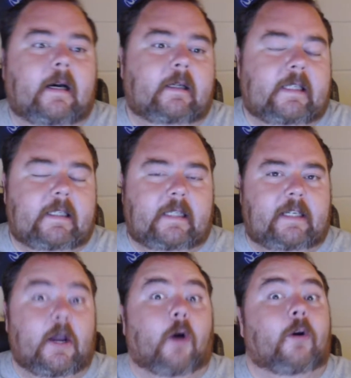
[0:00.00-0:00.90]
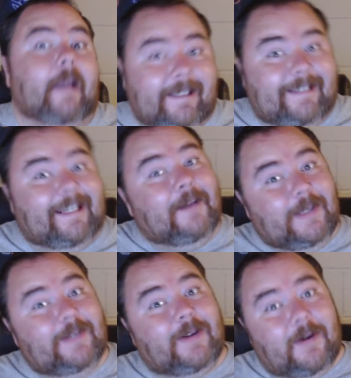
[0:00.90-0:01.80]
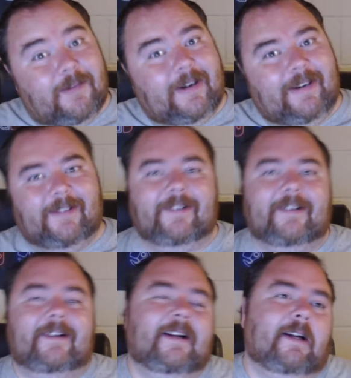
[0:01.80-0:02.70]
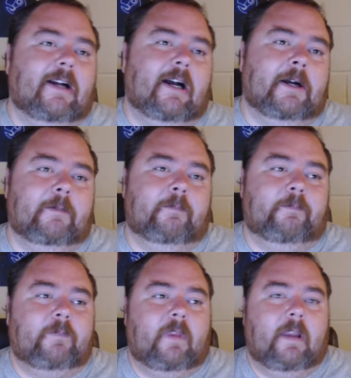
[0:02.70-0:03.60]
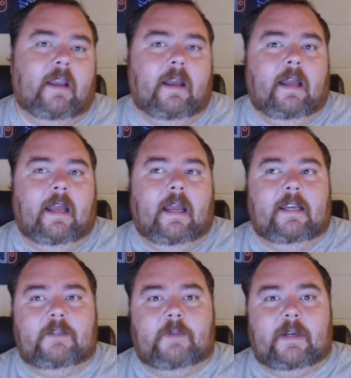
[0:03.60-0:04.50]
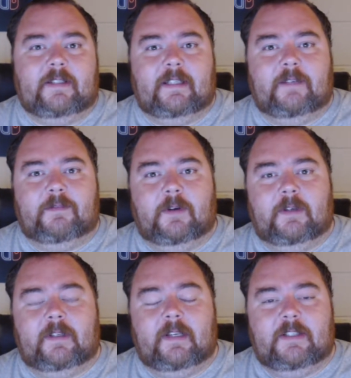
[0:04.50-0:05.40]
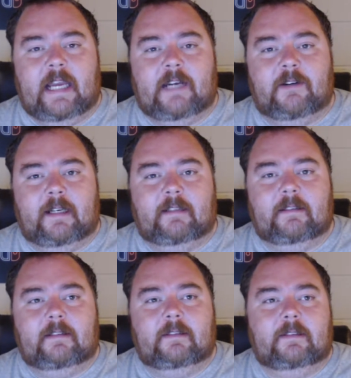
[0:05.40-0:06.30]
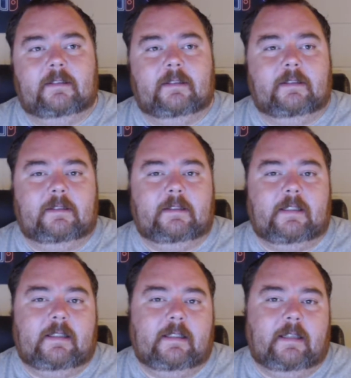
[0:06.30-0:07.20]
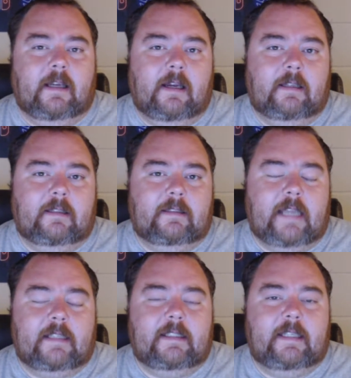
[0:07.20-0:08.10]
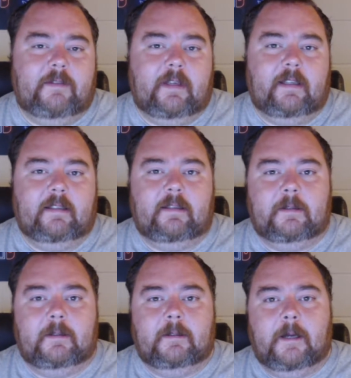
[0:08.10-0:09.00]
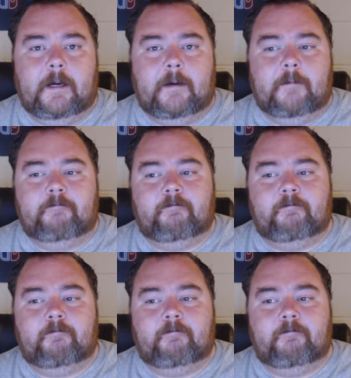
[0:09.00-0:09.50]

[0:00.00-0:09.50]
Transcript: Just to let you know, yes, zombies are real. And especially if they're degenerate sex deviants. I